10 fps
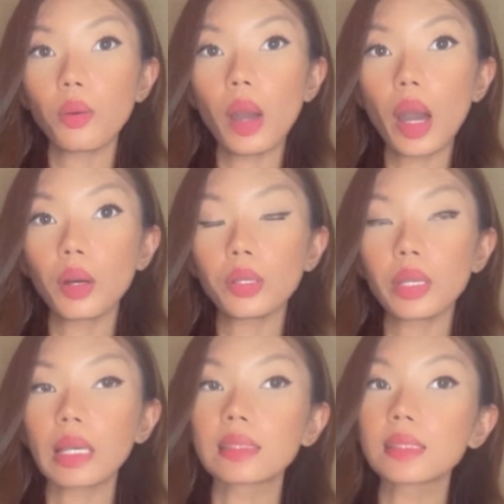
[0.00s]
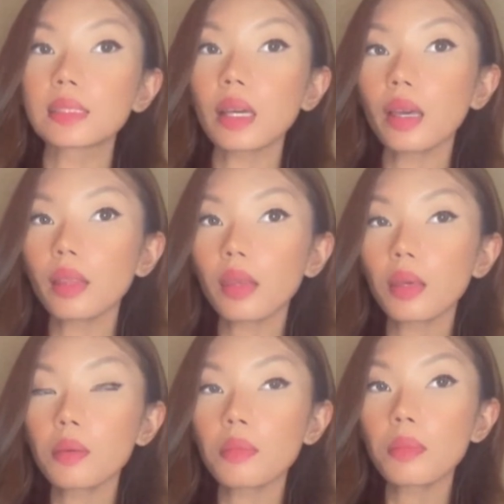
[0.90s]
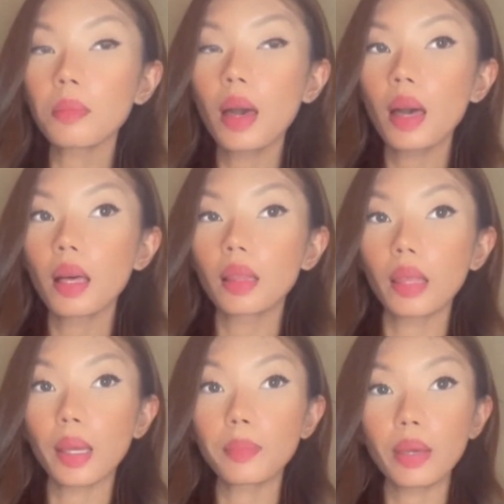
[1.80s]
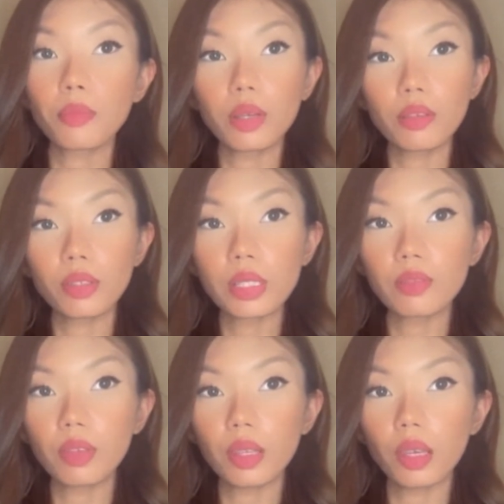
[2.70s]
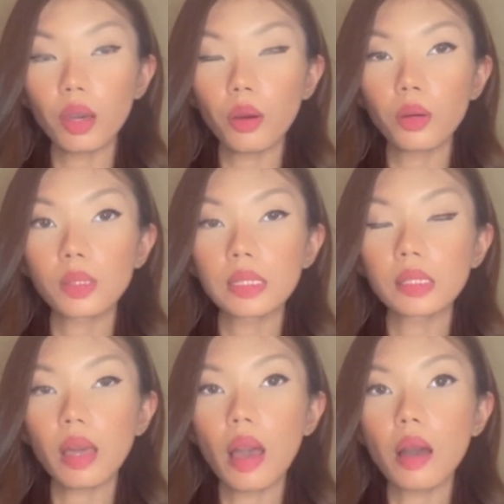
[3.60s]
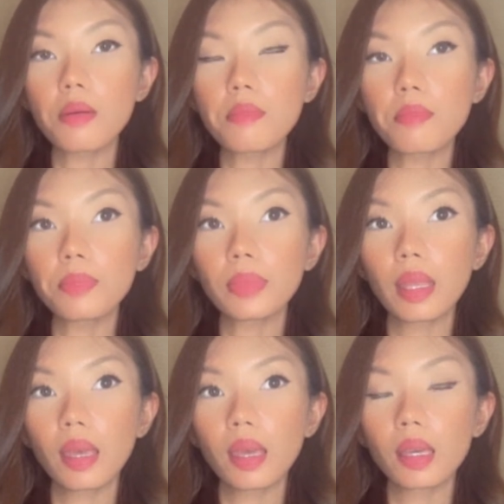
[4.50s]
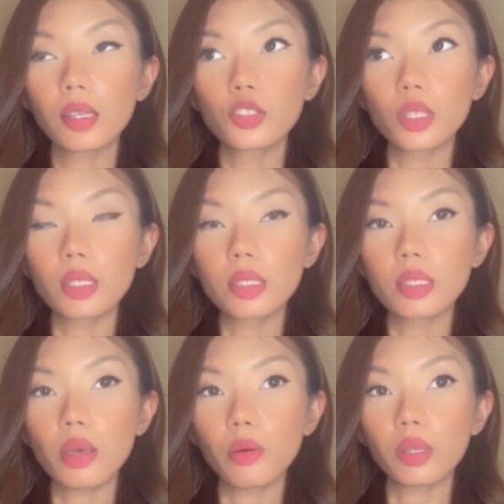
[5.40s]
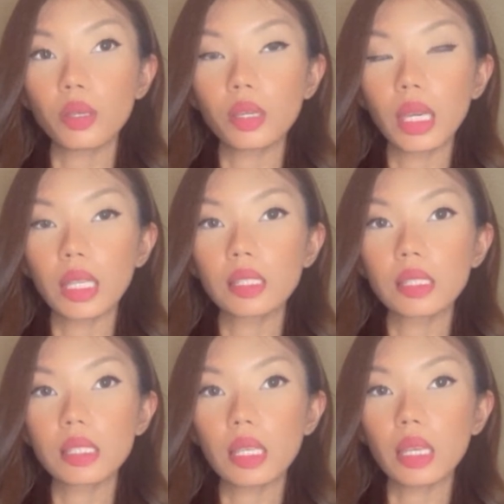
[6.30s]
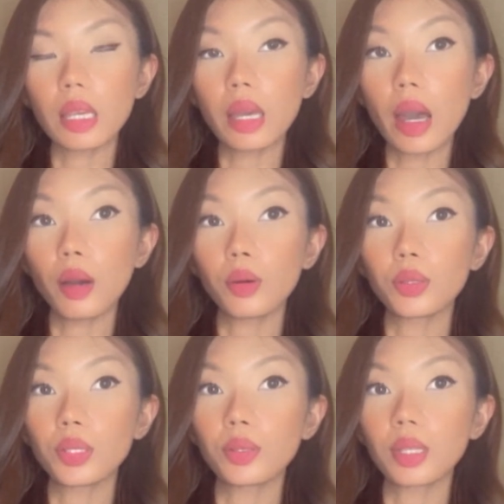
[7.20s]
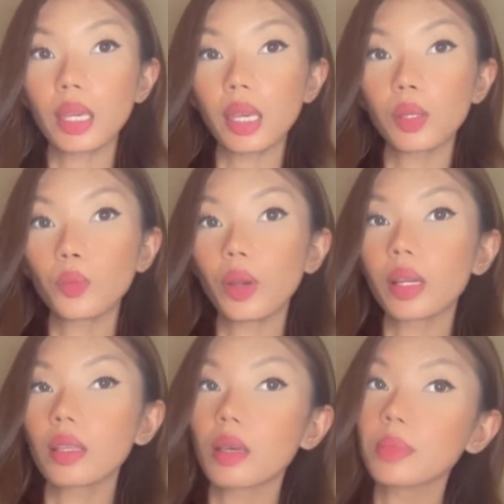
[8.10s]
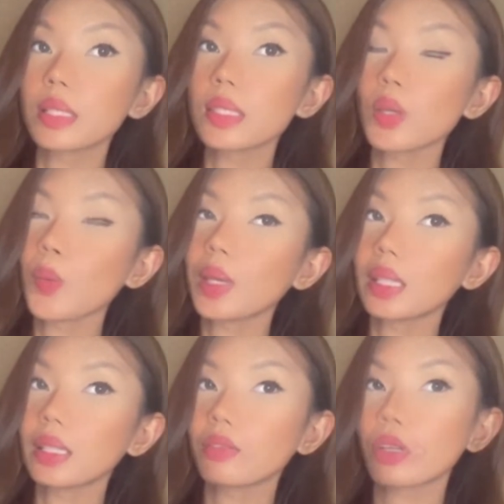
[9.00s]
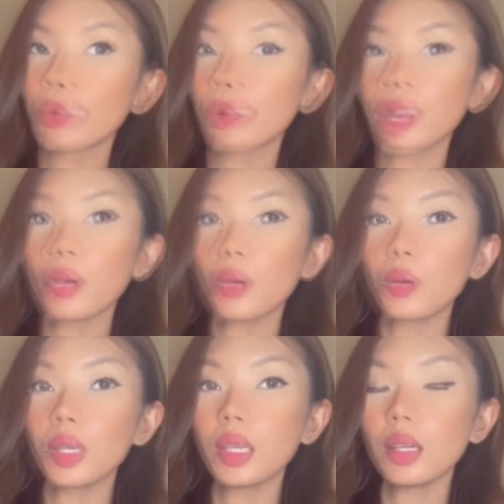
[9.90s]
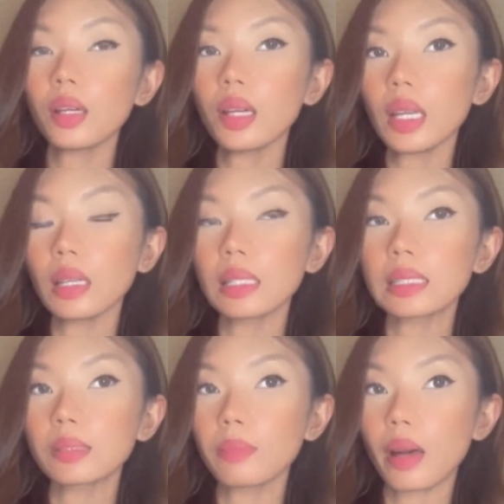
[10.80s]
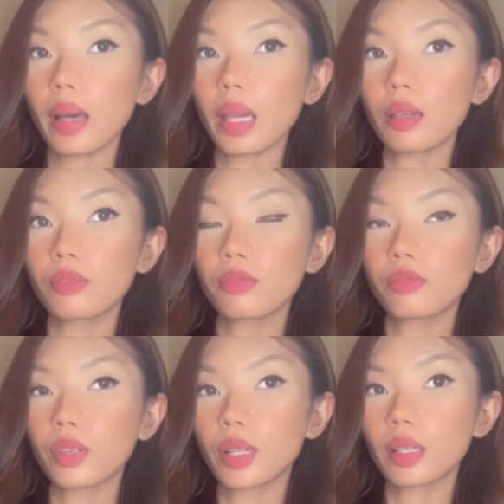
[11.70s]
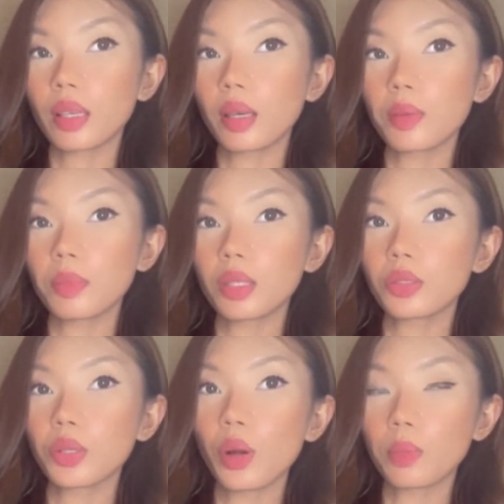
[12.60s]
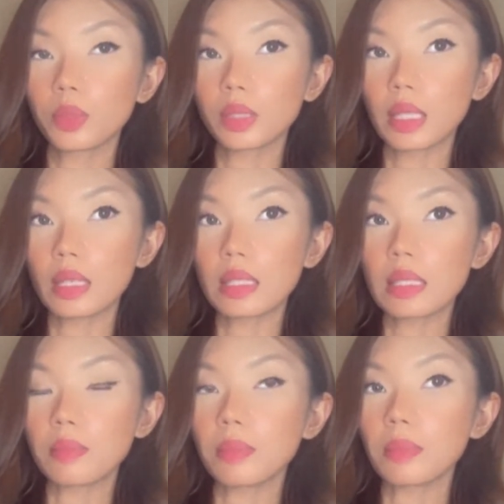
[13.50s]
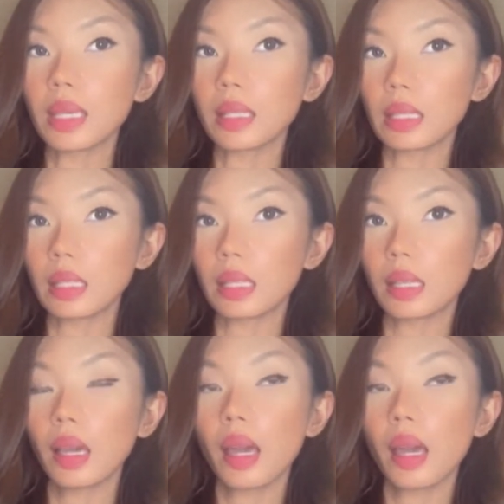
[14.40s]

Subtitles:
how you can style them like my previous videos, just so you can see how you can wear them in so many different ways. So here is my Furla Metropolis mini